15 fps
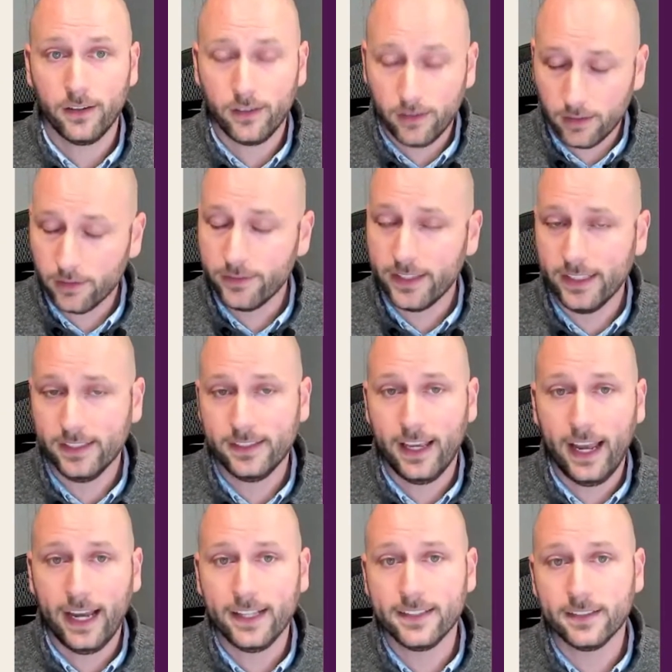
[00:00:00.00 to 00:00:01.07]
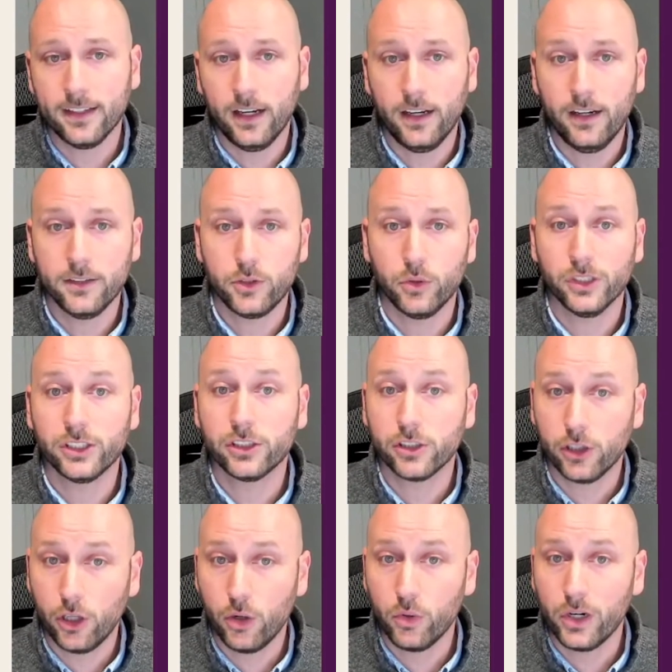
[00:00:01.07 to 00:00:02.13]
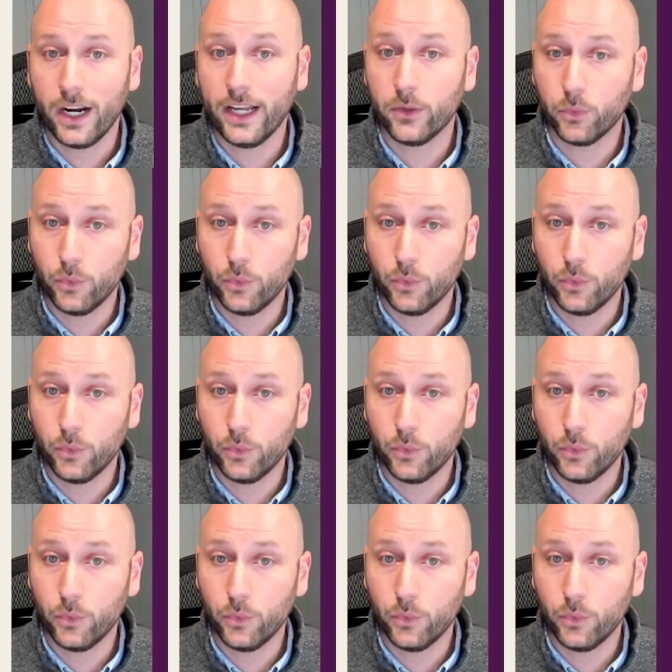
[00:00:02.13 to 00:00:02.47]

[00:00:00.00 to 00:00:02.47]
All of this adds to a slower and